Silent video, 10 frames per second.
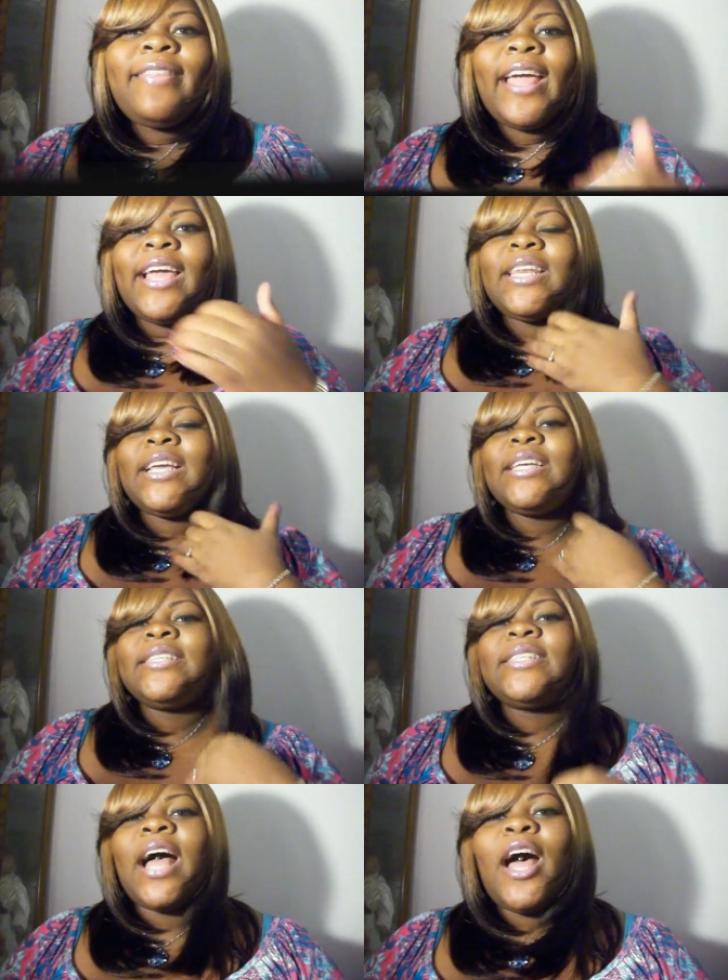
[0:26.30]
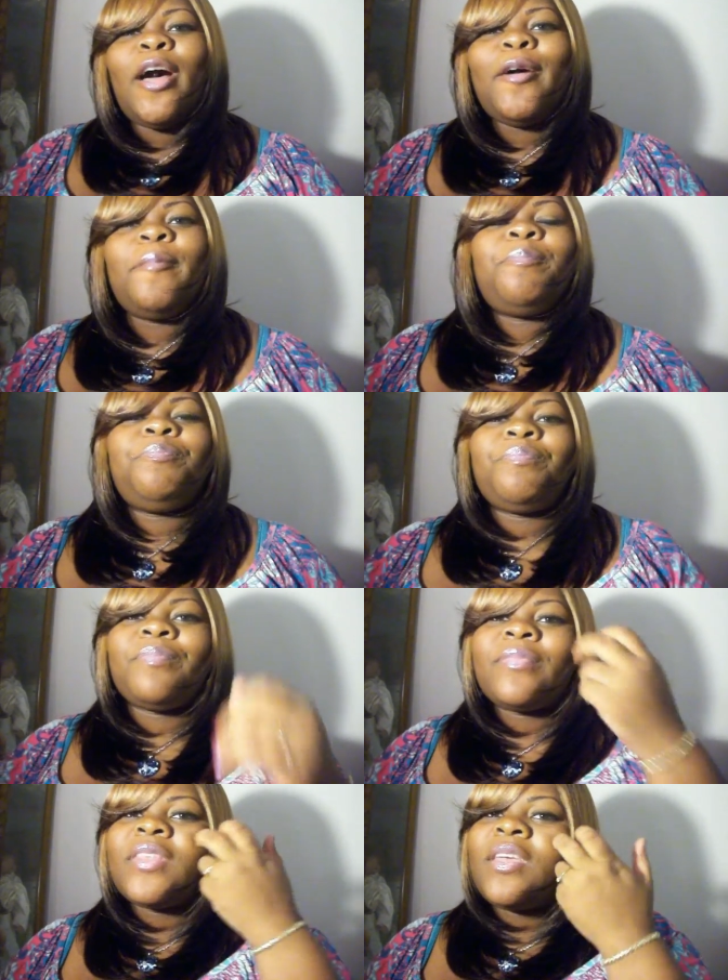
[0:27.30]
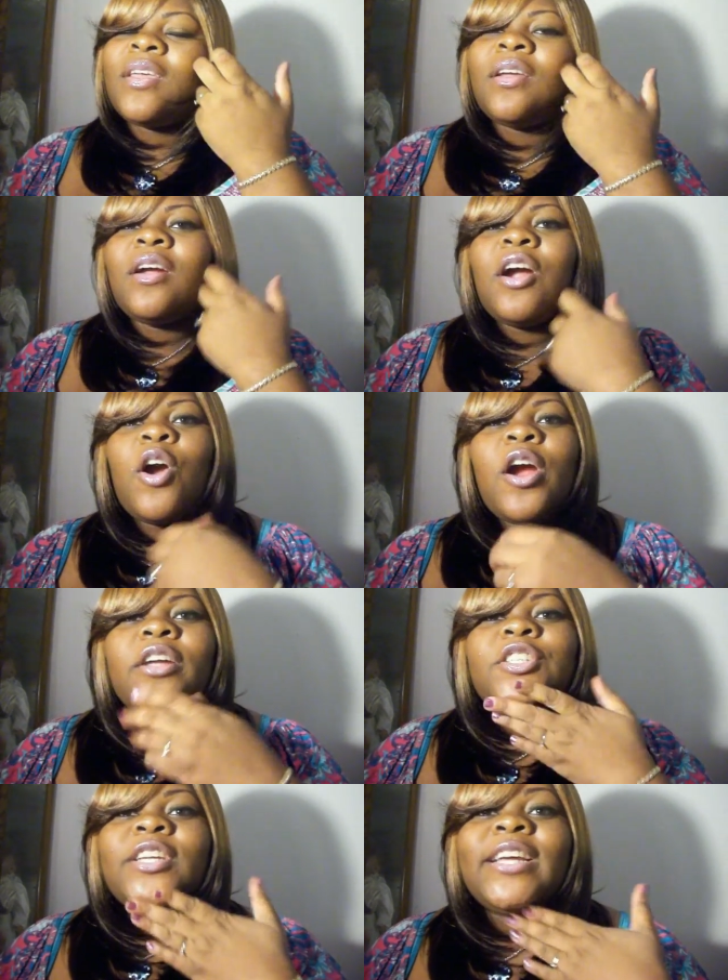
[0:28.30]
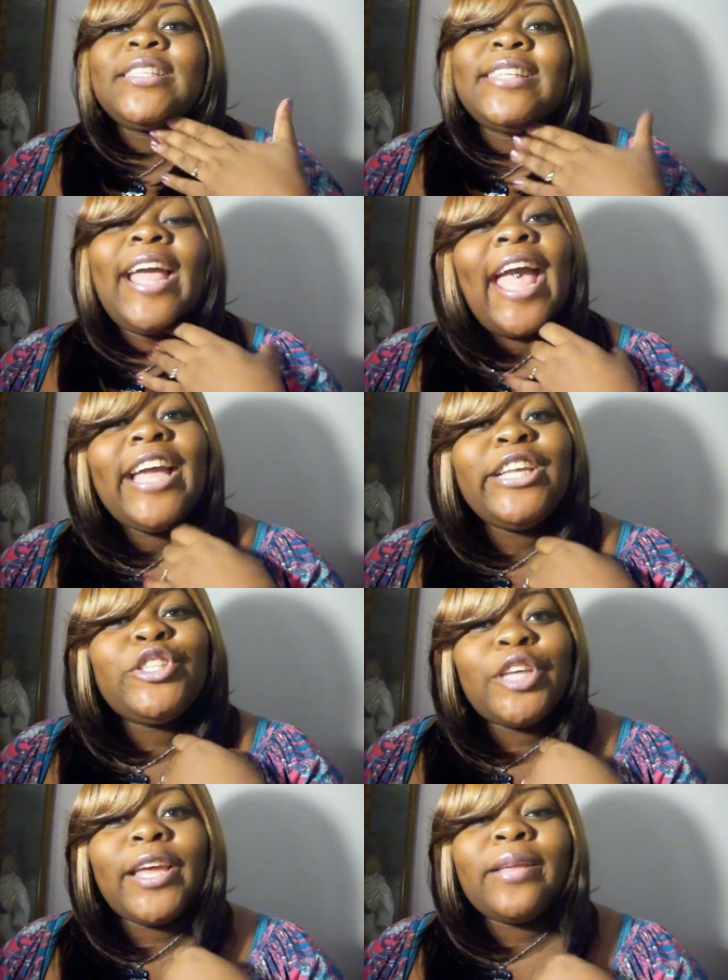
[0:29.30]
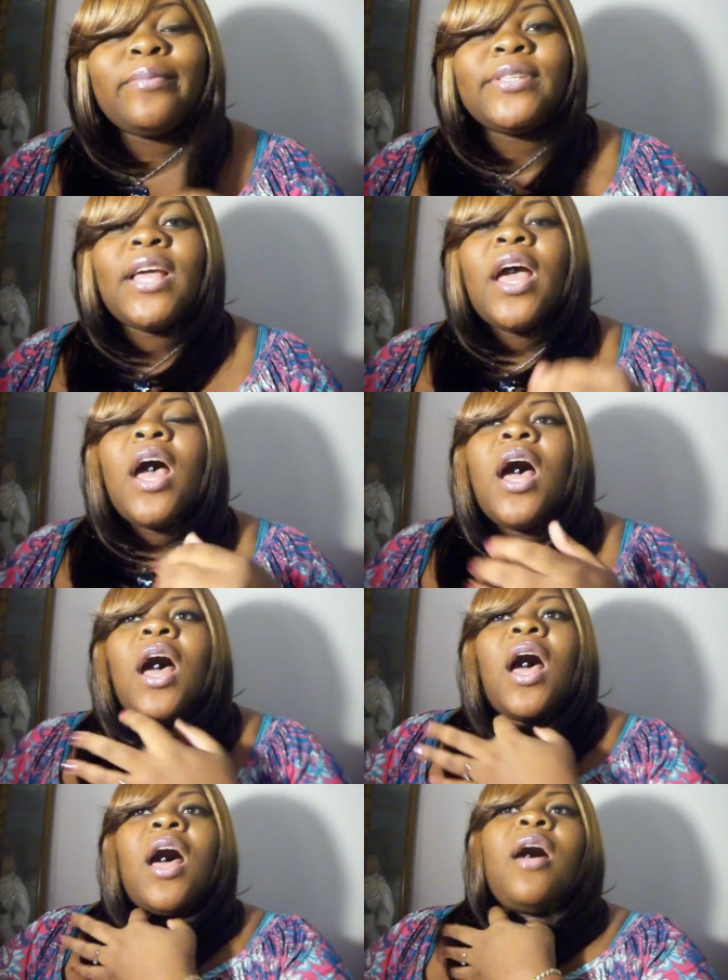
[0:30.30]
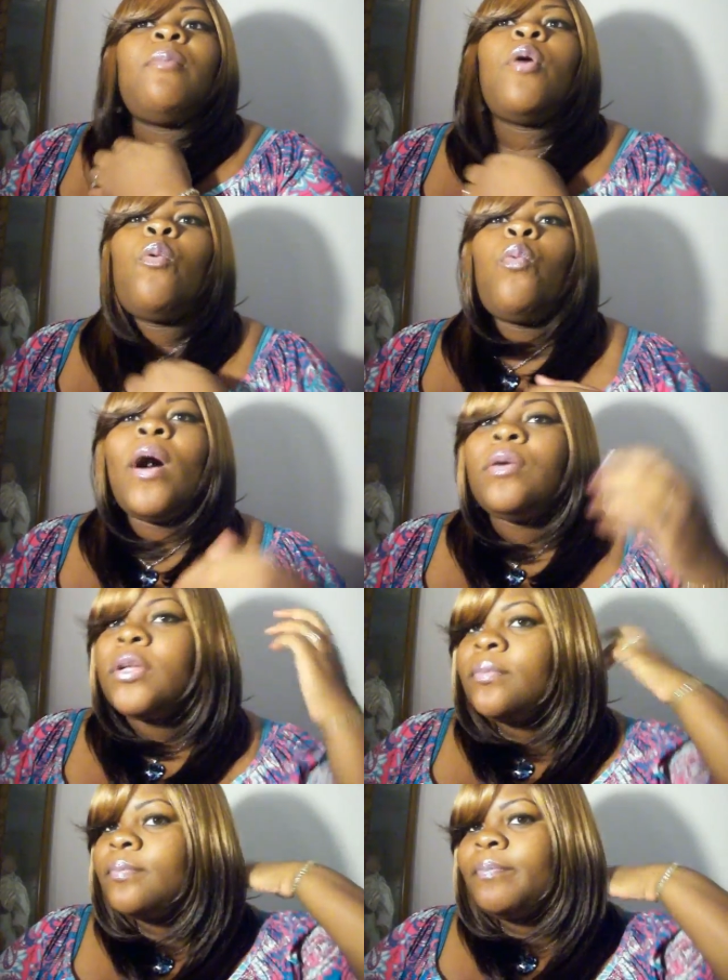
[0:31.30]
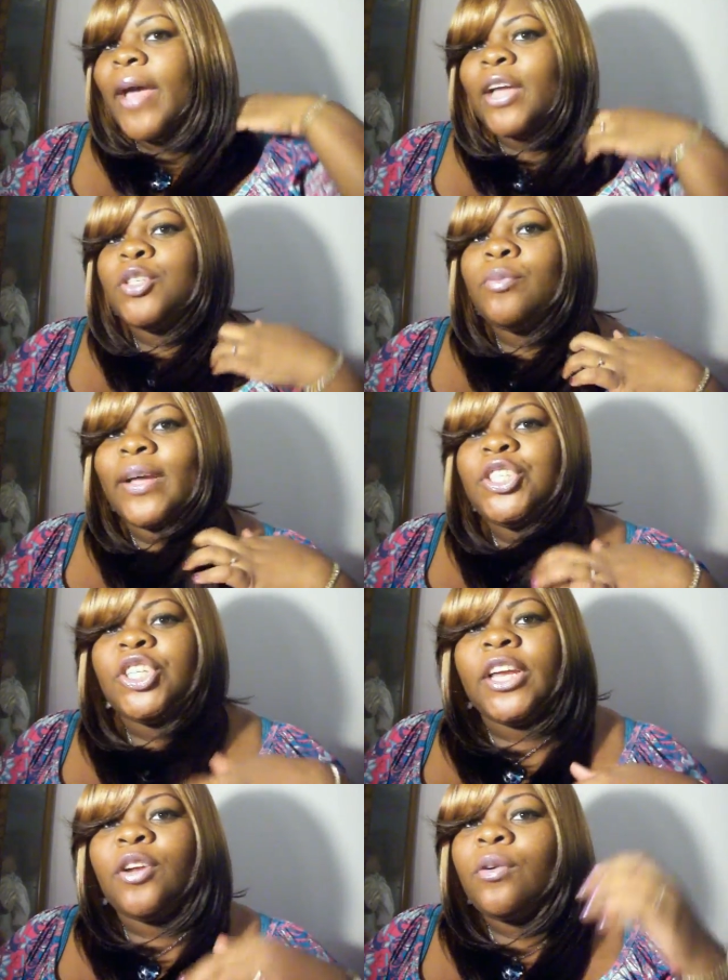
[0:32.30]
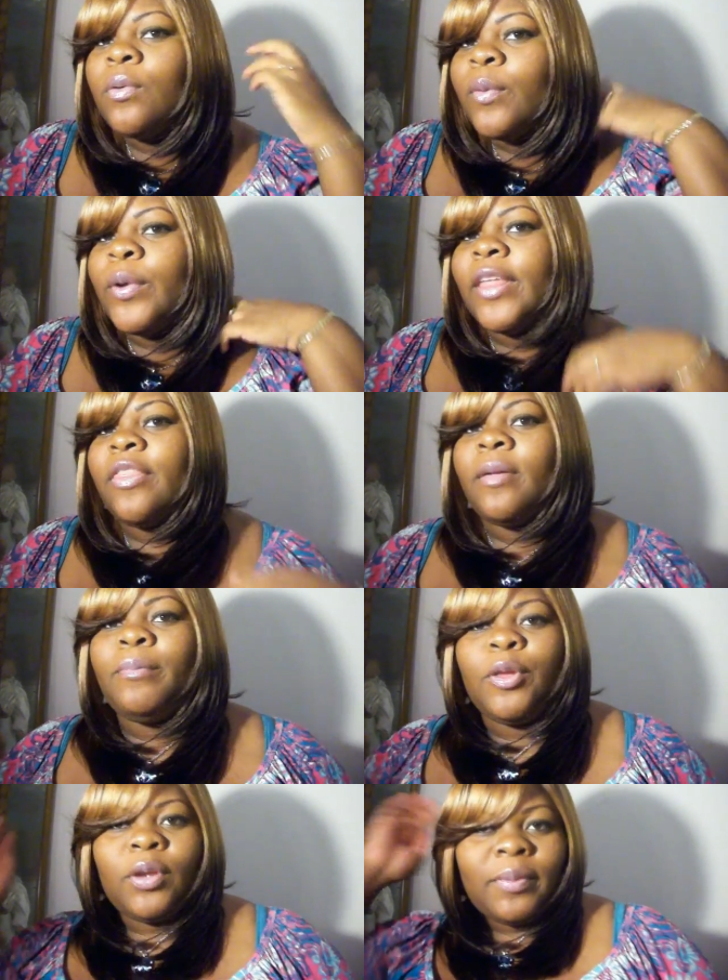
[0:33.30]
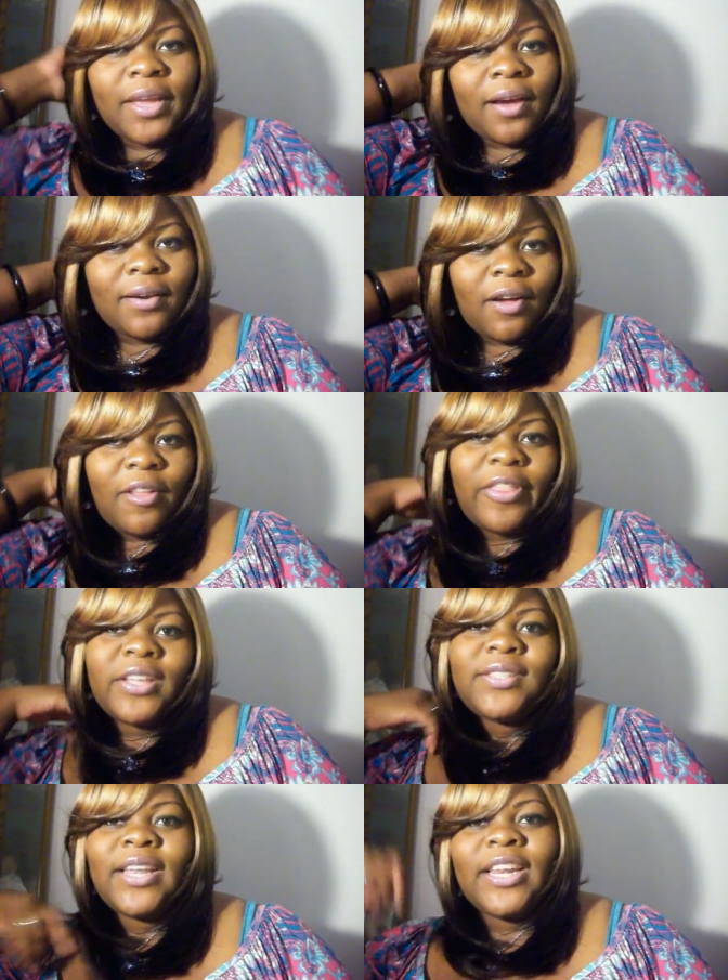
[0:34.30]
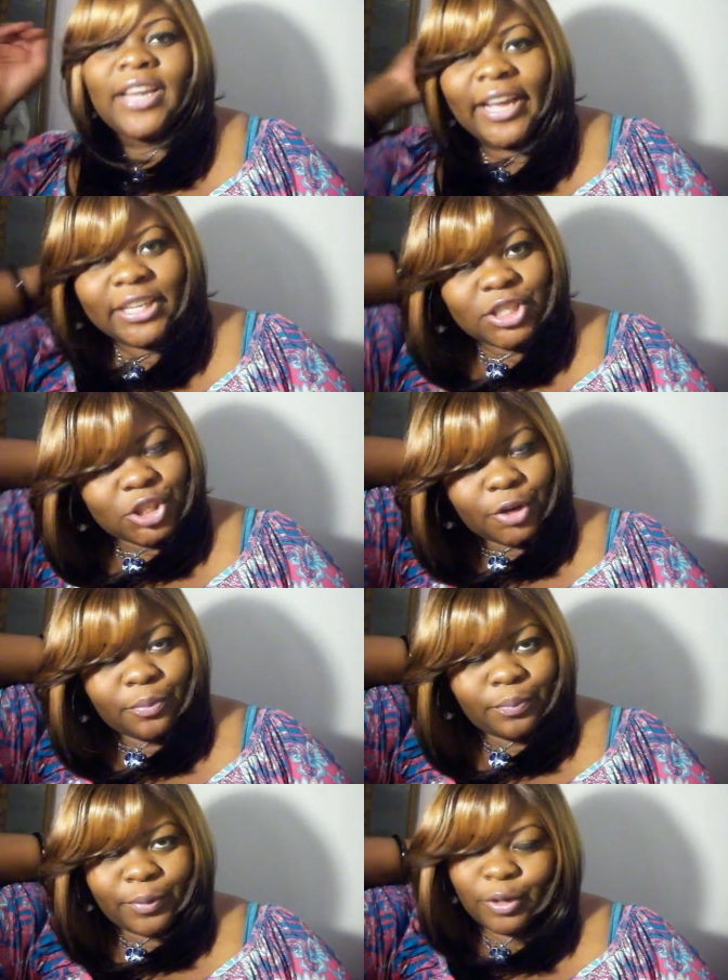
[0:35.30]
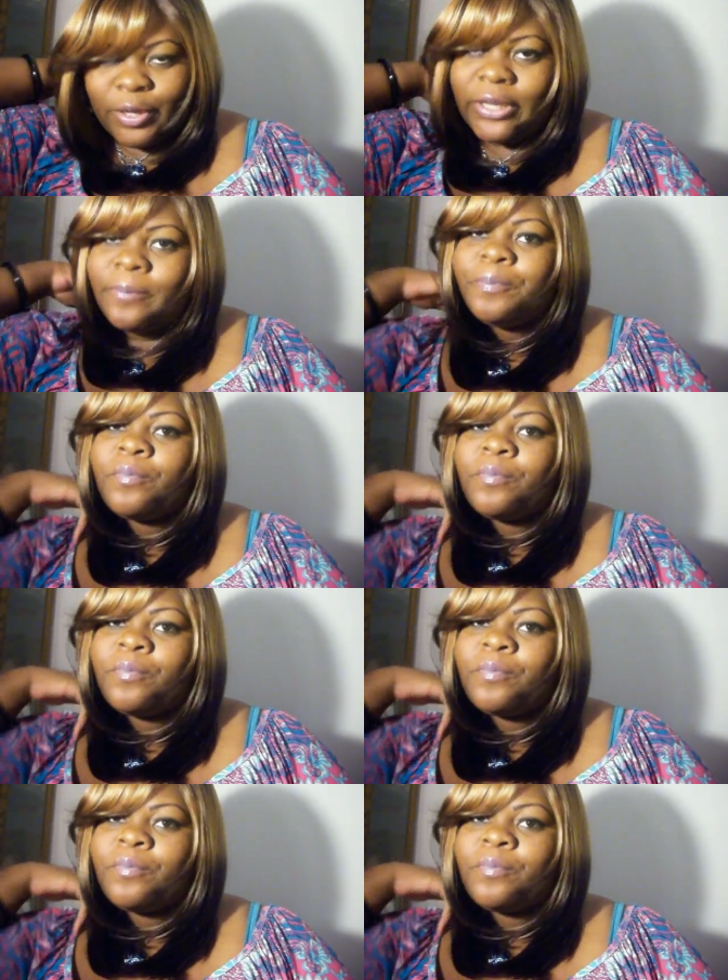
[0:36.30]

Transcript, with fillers: ladies, um, or should I say, hey gems. Um, welcome back to my channel with Beauty Beyond, all things that enhance your beauty.